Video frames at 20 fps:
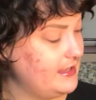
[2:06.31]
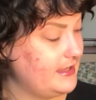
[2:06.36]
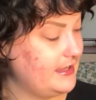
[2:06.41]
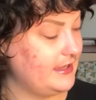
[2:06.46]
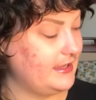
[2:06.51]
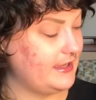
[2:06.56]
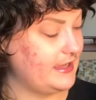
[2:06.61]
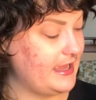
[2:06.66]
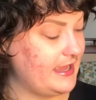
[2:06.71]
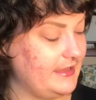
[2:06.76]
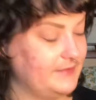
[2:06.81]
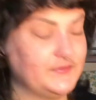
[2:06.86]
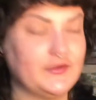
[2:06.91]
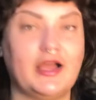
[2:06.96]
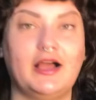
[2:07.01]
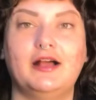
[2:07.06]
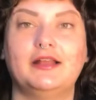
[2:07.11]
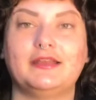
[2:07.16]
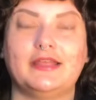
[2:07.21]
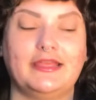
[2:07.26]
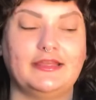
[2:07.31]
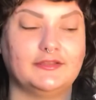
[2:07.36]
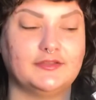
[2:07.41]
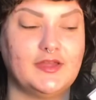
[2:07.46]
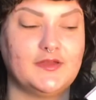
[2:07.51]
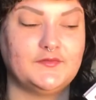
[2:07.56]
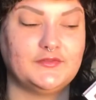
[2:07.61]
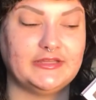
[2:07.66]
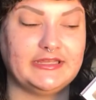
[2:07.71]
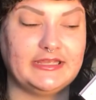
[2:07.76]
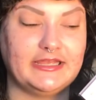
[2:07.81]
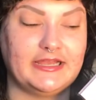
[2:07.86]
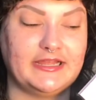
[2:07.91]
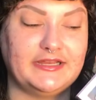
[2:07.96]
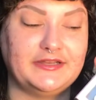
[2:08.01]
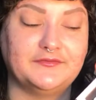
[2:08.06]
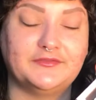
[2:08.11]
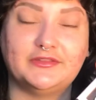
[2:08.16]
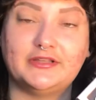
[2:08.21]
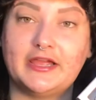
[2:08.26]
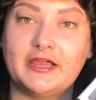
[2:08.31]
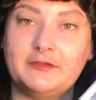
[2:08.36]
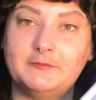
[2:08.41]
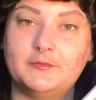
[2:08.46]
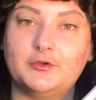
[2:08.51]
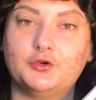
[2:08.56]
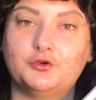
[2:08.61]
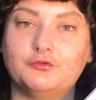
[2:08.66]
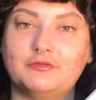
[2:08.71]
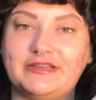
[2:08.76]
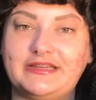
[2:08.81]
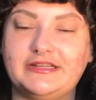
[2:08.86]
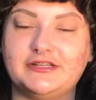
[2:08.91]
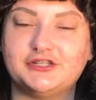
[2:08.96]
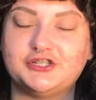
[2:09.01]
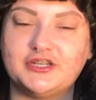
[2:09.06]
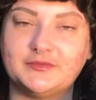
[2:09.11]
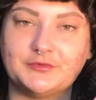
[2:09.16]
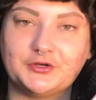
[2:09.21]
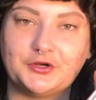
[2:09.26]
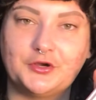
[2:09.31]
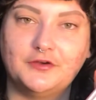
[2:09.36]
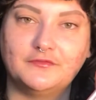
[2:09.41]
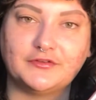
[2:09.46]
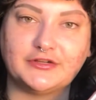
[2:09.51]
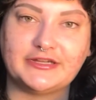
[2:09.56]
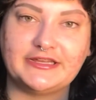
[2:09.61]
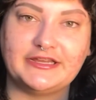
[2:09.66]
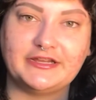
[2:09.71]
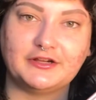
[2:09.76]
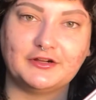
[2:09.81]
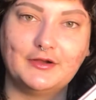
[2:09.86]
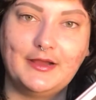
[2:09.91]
I have got a lovely kind of lime green shimmer over here.